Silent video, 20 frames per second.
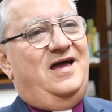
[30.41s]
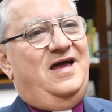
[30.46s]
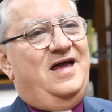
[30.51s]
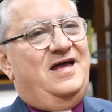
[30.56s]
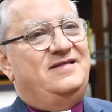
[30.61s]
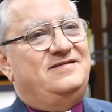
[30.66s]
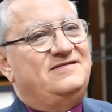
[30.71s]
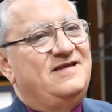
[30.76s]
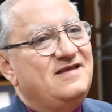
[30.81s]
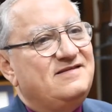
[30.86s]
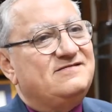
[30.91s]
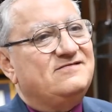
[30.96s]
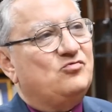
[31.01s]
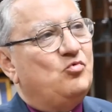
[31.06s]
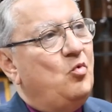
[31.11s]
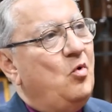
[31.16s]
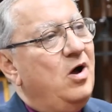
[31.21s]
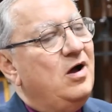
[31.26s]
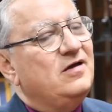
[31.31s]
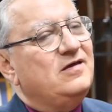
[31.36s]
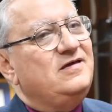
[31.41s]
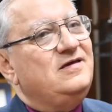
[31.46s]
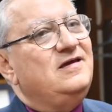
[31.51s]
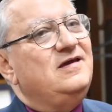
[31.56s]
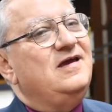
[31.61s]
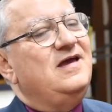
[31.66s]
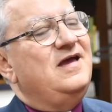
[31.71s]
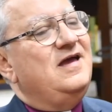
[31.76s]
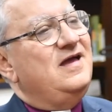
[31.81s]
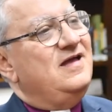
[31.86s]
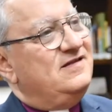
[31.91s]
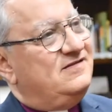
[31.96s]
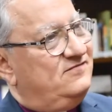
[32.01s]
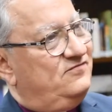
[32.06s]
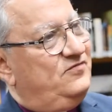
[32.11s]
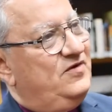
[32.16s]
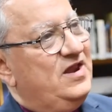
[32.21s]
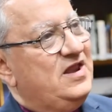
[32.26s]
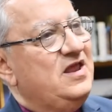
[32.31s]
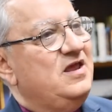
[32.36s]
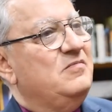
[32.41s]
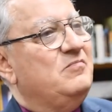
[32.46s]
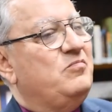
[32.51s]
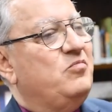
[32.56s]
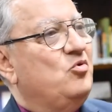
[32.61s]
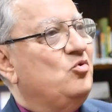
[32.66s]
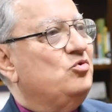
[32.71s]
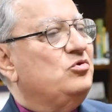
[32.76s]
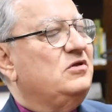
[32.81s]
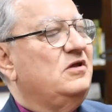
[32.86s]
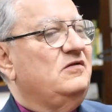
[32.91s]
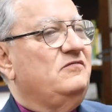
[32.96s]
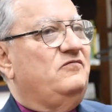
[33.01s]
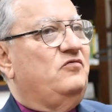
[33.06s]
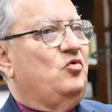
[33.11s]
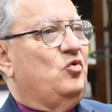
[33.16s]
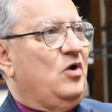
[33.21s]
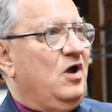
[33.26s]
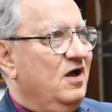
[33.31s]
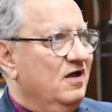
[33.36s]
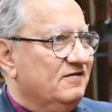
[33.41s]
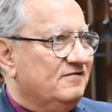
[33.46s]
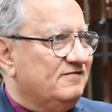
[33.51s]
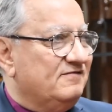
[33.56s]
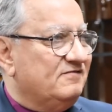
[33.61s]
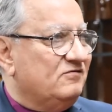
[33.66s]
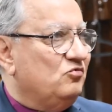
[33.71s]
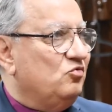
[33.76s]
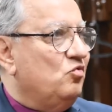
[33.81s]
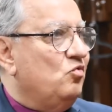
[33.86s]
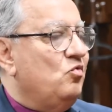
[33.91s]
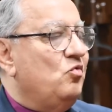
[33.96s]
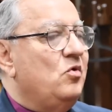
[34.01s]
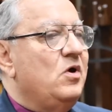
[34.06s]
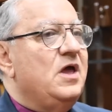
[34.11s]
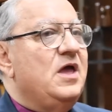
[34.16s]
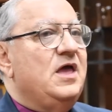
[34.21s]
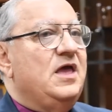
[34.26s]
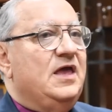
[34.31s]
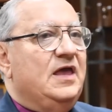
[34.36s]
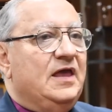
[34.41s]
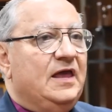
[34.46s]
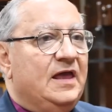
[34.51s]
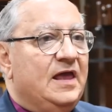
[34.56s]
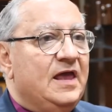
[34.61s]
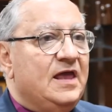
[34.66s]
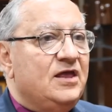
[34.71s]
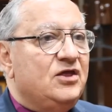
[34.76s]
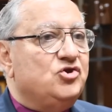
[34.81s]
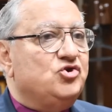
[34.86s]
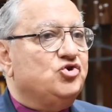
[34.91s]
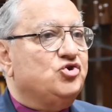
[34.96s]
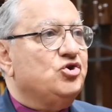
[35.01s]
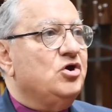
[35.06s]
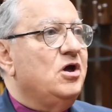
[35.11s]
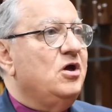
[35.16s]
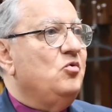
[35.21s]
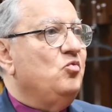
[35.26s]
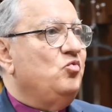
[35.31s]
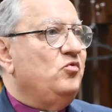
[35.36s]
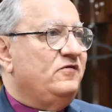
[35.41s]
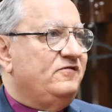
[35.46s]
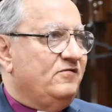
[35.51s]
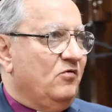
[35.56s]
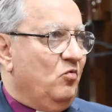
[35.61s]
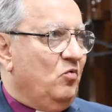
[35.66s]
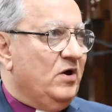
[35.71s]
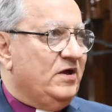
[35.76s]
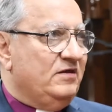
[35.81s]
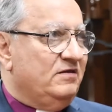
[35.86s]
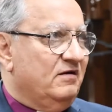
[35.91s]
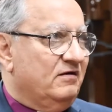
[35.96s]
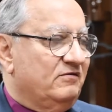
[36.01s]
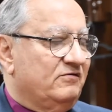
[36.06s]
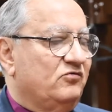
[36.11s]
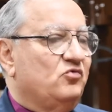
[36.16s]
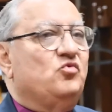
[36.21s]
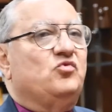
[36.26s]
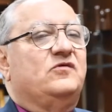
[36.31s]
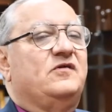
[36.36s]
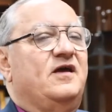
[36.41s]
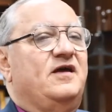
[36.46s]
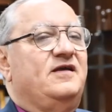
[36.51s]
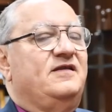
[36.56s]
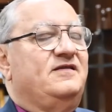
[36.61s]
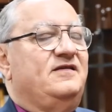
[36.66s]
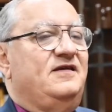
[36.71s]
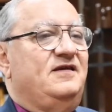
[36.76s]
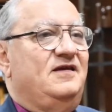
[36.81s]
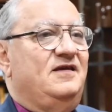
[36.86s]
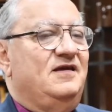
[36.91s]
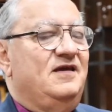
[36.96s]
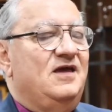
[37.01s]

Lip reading: And that's why it's very important for us to engage with the wider society.